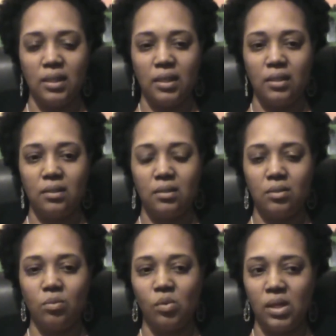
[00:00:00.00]
that,
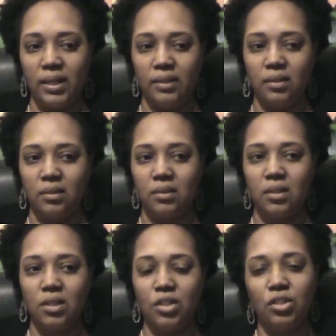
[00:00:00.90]
one,
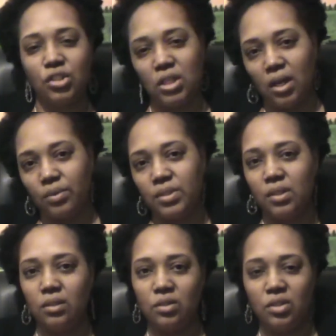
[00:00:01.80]
your chakra
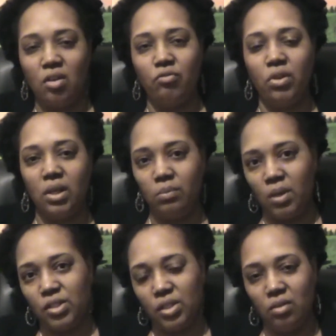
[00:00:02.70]
centers are very
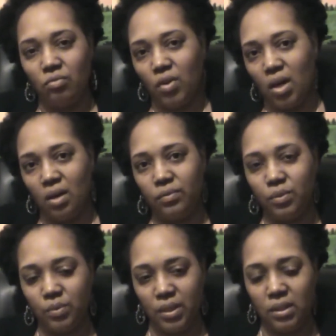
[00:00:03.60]
much involved
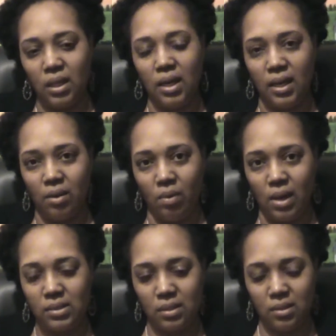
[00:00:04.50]
with
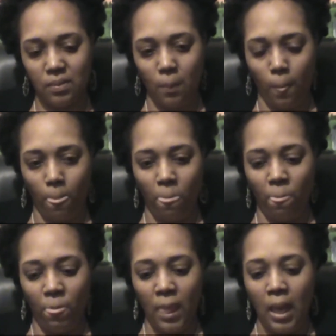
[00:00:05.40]
ayahuasca.
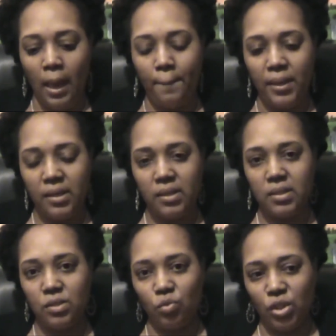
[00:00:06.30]

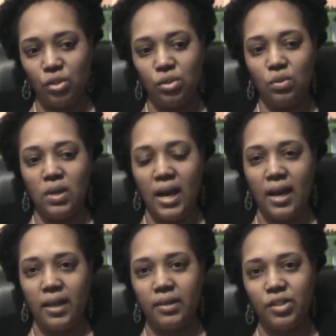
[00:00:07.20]
Because when you do
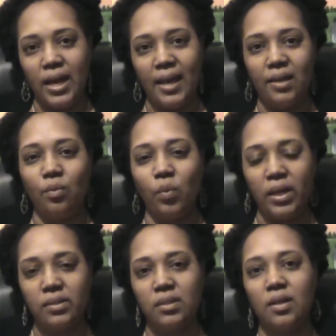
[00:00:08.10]
Aya
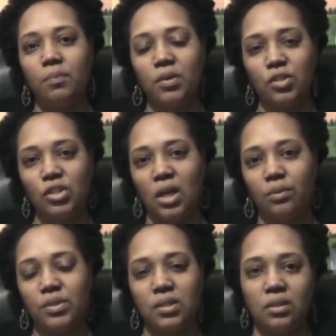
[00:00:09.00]
wakes up your chakra
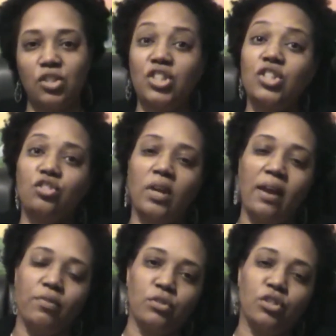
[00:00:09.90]
center. She
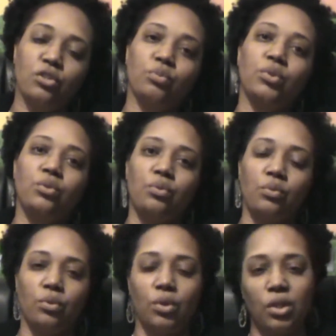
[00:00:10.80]
travels through
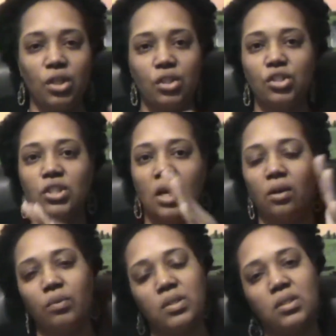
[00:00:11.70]
your
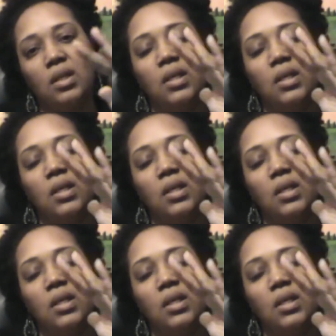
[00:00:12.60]
chakras